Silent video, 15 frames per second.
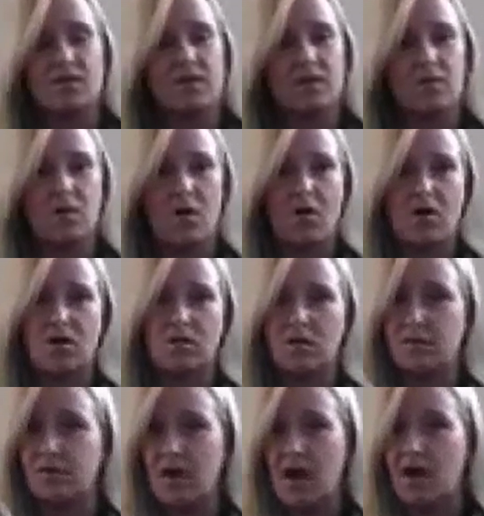little
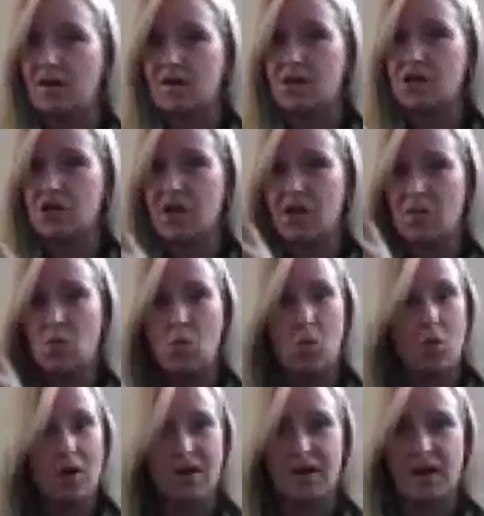kernel of knowledge in
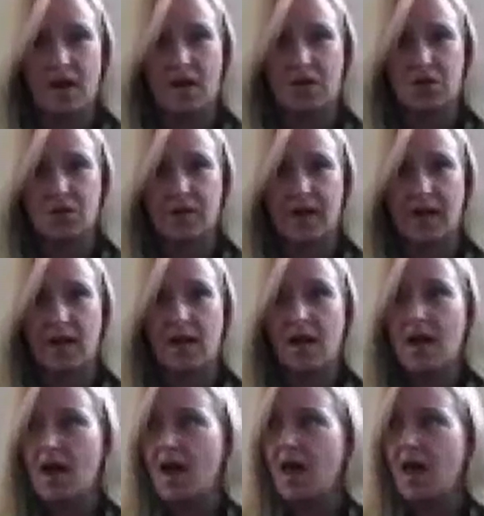one country,